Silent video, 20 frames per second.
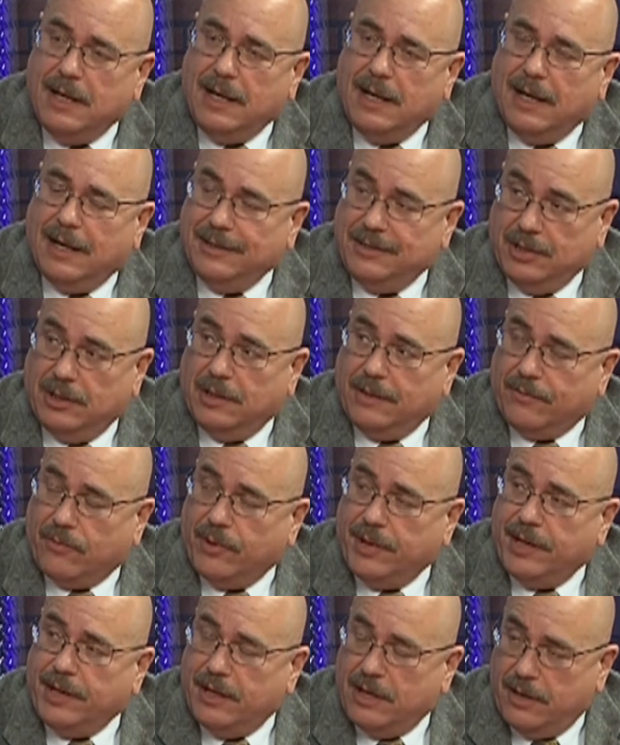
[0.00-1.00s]
uh,
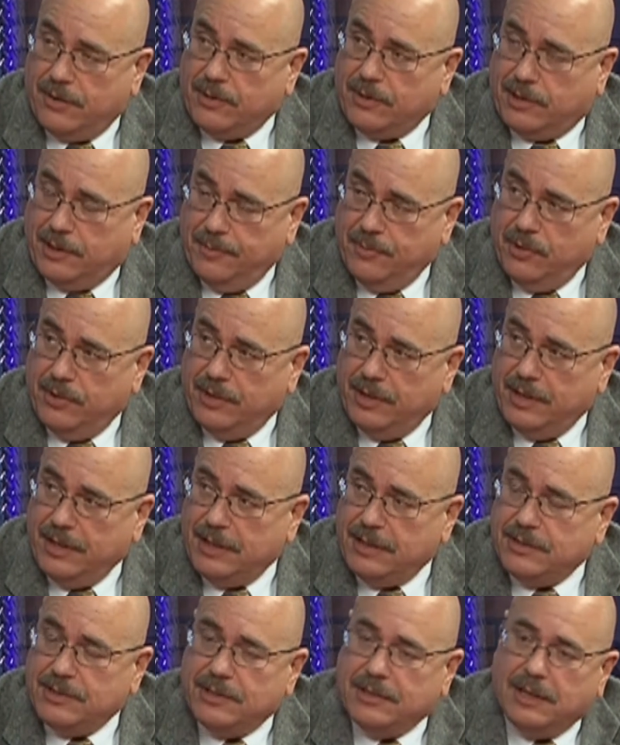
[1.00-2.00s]
delivering in other
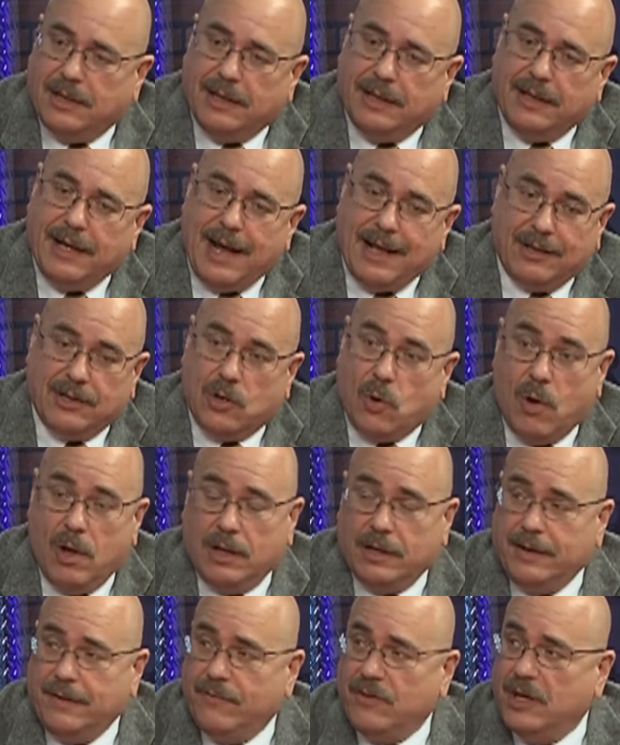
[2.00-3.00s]
communities uh, and the
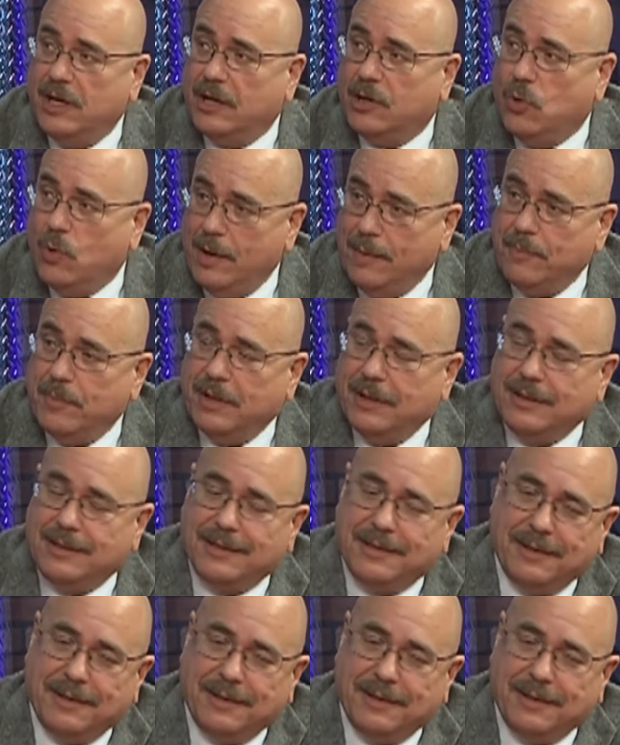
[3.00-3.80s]
quality of the equipment.